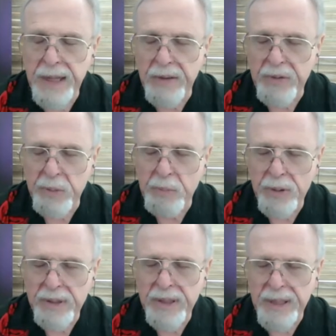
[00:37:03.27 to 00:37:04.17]
if you
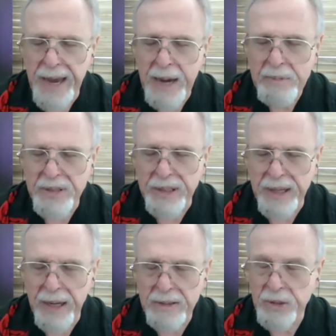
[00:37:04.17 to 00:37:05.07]
put the captioning
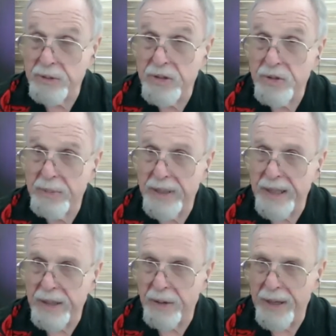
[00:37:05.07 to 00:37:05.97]
down, you're assuming
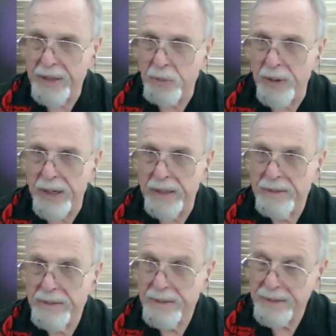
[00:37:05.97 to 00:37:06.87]
they know how to read.
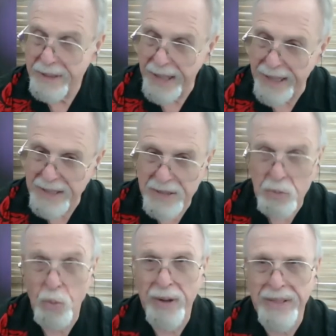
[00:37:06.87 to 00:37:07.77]
That's
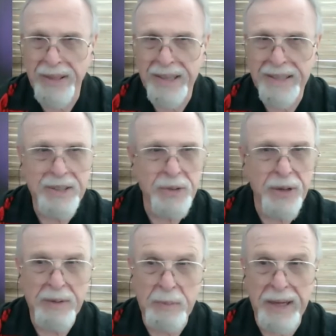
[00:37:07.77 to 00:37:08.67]
one thing that you
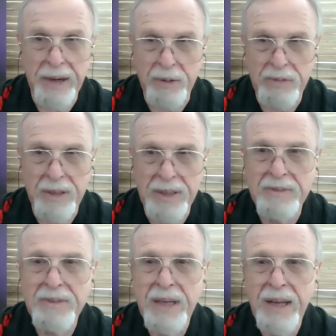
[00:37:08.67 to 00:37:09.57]
have to be careful of.
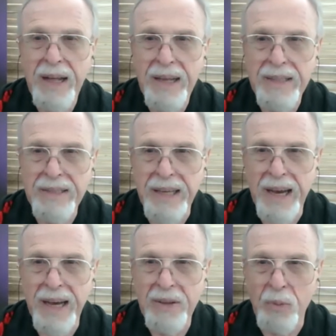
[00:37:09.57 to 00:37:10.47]
The
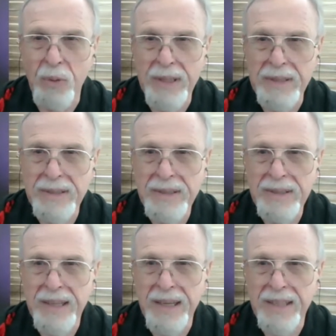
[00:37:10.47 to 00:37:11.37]
other one,
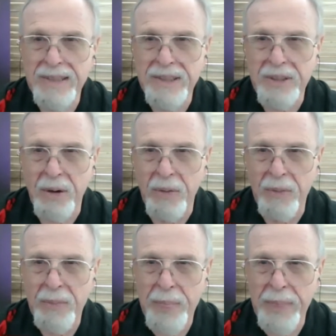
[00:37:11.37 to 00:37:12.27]
and
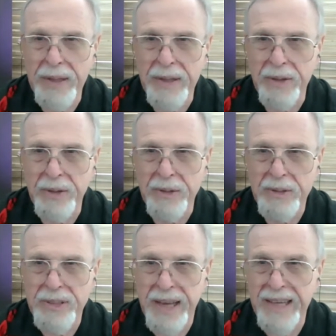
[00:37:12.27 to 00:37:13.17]
so you
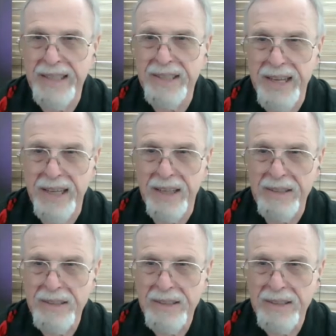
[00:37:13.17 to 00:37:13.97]
use A S L,